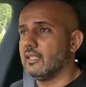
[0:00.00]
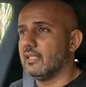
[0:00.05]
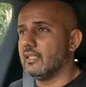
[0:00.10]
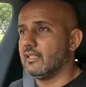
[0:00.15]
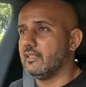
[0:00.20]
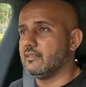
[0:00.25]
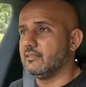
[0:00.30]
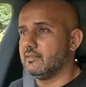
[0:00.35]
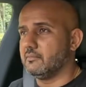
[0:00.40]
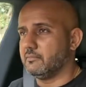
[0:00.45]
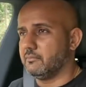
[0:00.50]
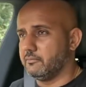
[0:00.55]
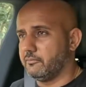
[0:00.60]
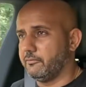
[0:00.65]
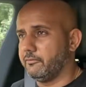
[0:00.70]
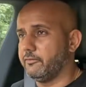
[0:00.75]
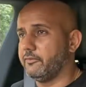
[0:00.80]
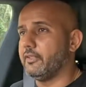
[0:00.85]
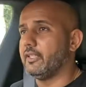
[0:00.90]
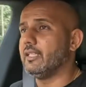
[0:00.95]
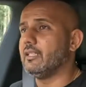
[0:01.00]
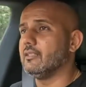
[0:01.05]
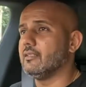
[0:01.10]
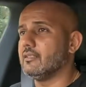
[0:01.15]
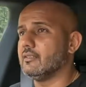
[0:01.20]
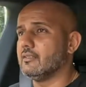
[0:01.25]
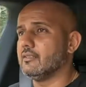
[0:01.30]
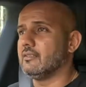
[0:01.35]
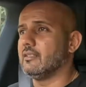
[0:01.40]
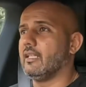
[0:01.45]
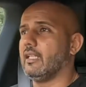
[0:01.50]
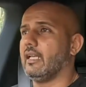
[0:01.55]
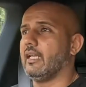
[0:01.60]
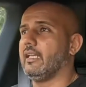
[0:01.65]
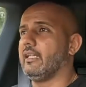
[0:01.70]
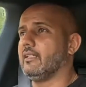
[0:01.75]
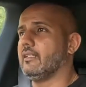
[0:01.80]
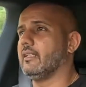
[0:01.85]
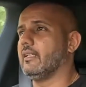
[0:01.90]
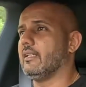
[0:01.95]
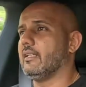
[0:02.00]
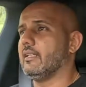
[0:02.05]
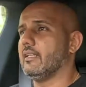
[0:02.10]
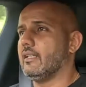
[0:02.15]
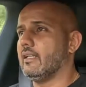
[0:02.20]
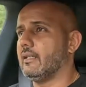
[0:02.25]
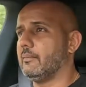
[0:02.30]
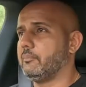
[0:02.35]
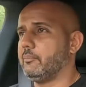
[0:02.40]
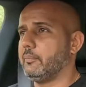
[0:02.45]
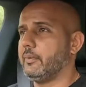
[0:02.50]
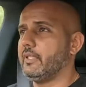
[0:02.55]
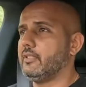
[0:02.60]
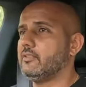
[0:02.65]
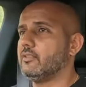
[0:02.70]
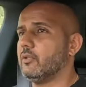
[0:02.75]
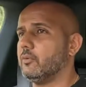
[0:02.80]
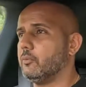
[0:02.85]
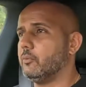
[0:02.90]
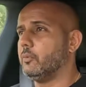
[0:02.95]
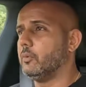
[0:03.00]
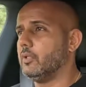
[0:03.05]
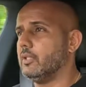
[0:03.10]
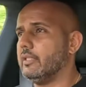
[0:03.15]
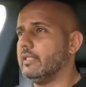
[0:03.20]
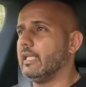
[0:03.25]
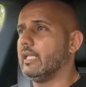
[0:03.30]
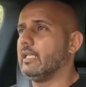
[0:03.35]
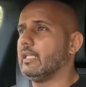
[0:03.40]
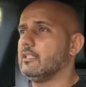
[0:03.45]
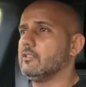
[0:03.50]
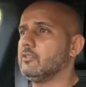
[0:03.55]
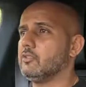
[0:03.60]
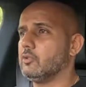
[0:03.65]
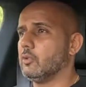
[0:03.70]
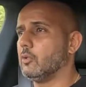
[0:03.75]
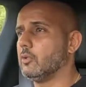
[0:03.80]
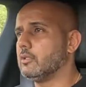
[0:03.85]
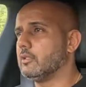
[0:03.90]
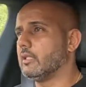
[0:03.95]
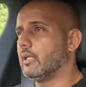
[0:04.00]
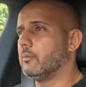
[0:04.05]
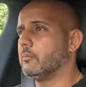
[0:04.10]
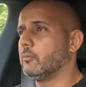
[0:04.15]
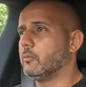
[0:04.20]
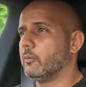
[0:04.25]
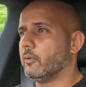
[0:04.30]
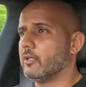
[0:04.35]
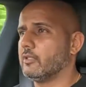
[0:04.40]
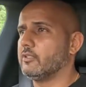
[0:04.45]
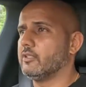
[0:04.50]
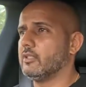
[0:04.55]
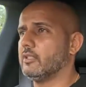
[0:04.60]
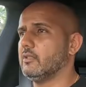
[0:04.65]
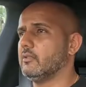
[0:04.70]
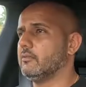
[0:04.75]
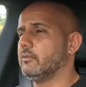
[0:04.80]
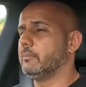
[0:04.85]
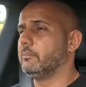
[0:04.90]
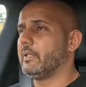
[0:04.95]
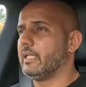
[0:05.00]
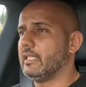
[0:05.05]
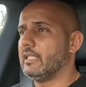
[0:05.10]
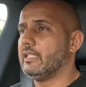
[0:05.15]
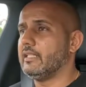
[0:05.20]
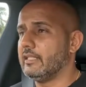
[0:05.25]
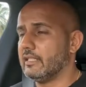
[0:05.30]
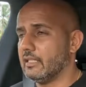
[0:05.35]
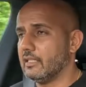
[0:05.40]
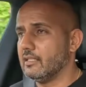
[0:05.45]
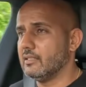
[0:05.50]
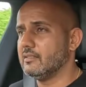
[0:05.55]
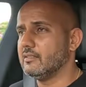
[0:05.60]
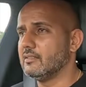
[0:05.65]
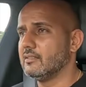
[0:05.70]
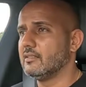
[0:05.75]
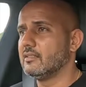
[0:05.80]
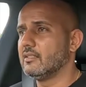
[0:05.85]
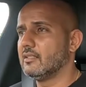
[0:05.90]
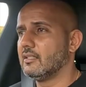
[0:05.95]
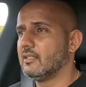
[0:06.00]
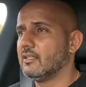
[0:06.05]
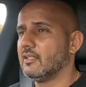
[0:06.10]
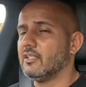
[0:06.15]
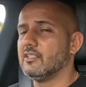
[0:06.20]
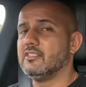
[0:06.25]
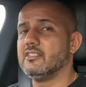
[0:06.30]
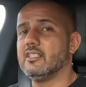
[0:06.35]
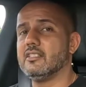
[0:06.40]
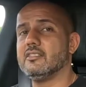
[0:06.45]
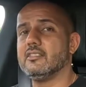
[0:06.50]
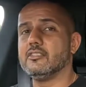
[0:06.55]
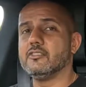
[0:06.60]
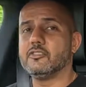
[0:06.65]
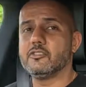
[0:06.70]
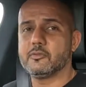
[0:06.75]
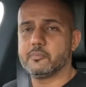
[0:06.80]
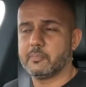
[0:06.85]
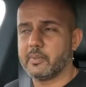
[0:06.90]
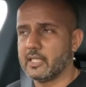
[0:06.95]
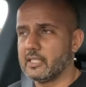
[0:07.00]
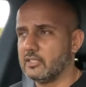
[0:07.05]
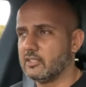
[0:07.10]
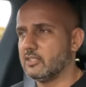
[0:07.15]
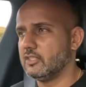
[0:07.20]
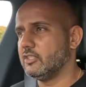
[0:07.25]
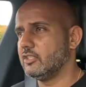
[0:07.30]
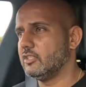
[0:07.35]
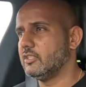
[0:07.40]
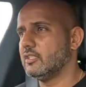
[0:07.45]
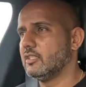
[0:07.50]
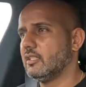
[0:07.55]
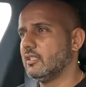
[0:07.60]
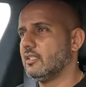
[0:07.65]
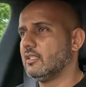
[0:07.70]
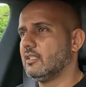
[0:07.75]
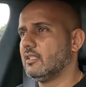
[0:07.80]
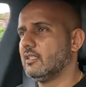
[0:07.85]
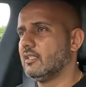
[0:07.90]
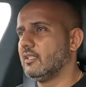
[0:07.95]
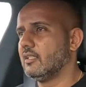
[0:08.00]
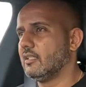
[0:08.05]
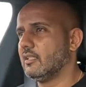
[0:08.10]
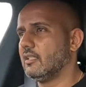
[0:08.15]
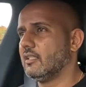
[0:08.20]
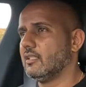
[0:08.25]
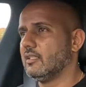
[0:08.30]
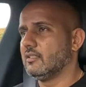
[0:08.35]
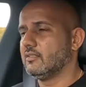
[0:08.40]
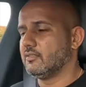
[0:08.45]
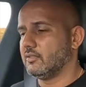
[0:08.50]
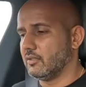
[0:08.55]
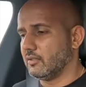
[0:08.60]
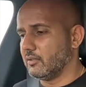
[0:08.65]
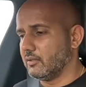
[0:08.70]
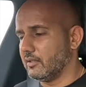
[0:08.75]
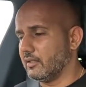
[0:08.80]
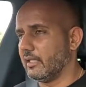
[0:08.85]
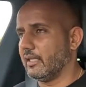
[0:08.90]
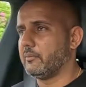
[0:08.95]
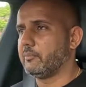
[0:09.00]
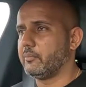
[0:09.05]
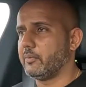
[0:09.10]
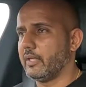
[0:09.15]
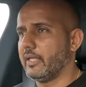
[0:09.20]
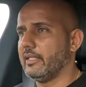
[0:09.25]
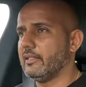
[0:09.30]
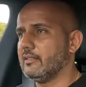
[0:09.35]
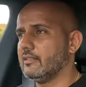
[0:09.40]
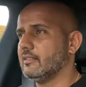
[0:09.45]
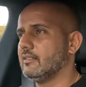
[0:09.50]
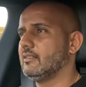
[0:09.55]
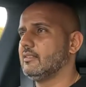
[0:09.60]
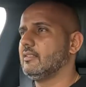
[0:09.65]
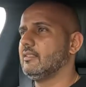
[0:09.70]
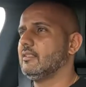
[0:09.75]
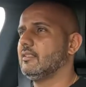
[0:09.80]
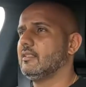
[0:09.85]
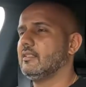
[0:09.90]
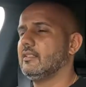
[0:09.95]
it feels like a piece of wood that has soaked up water over many years, or just a sponge. So that brakes,